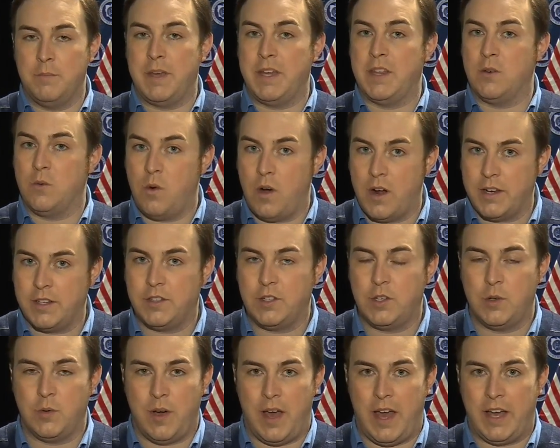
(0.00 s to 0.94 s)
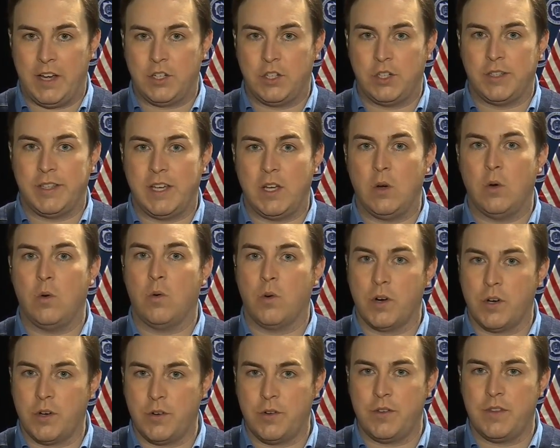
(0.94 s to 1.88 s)
be the ones to actually
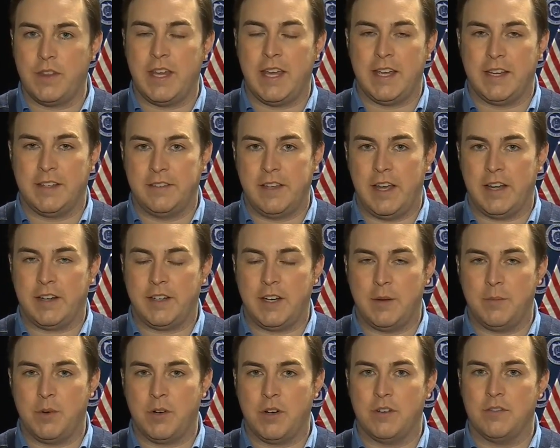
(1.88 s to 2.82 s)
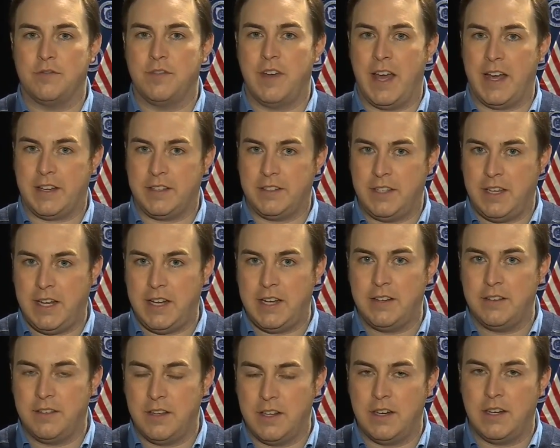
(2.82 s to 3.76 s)
order the exact number of
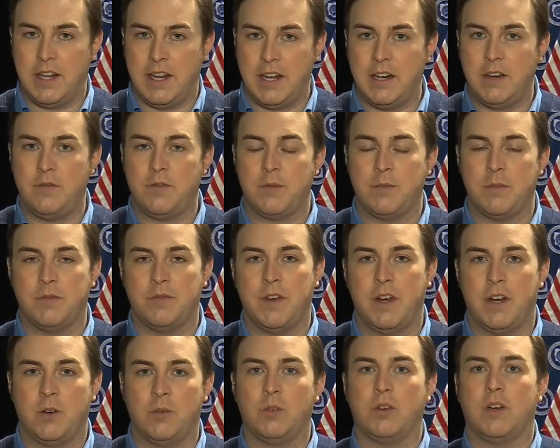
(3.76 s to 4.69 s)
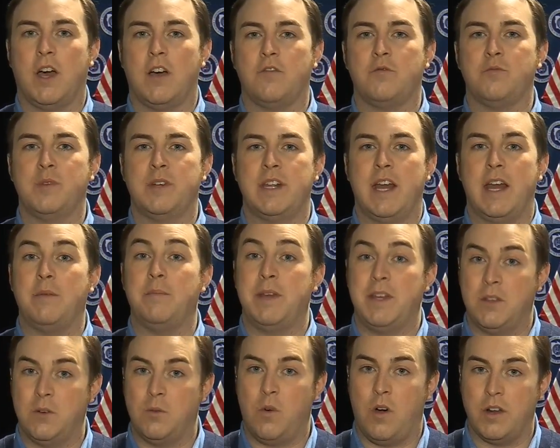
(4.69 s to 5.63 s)
vaccines needed from the federal government and
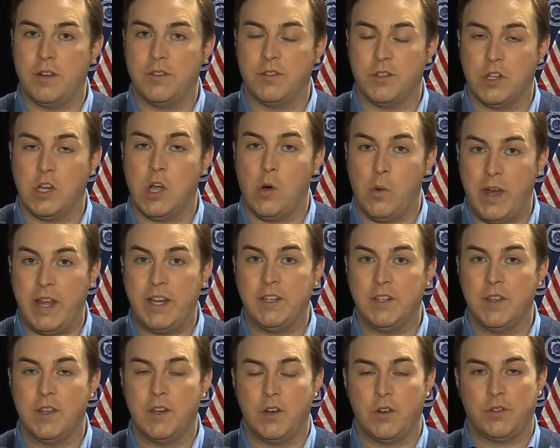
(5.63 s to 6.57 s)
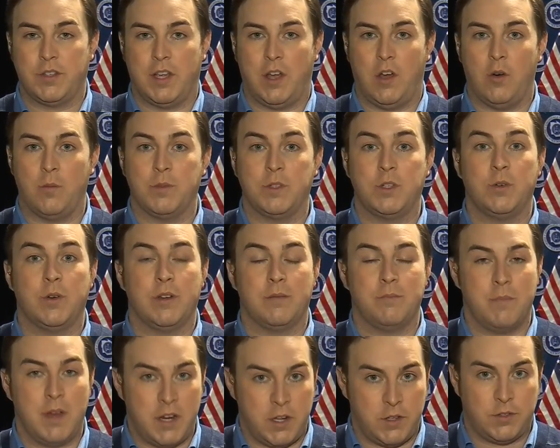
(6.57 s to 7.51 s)
be the ones to go into the nursing homes to
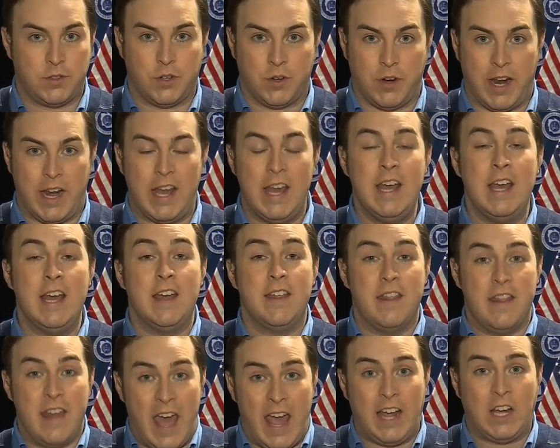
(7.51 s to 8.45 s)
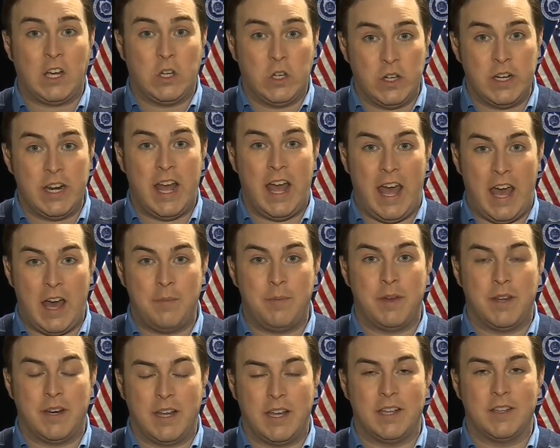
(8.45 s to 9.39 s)
administer it. That could
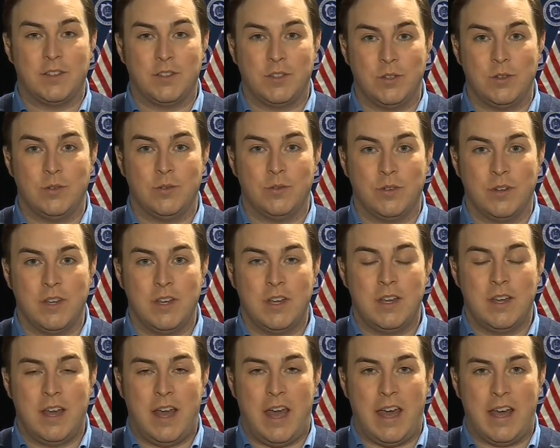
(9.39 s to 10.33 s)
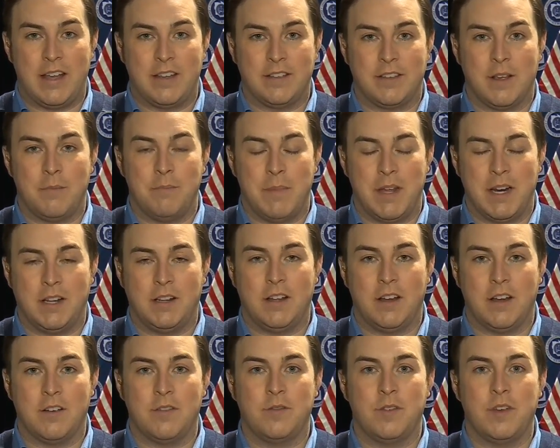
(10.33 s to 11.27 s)
happen as soon as
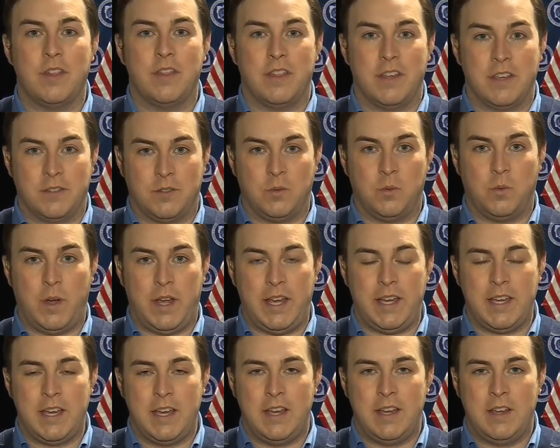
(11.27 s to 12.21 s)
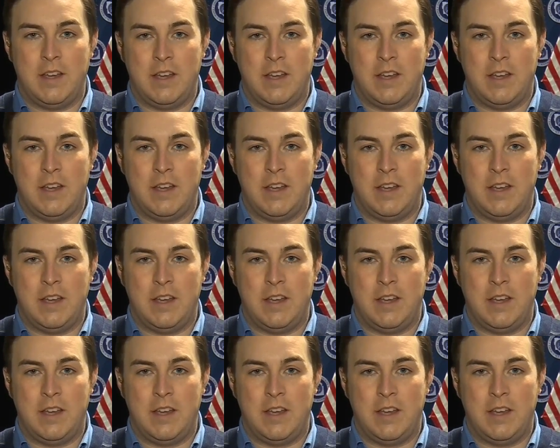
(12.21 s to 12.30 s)
middle of this week.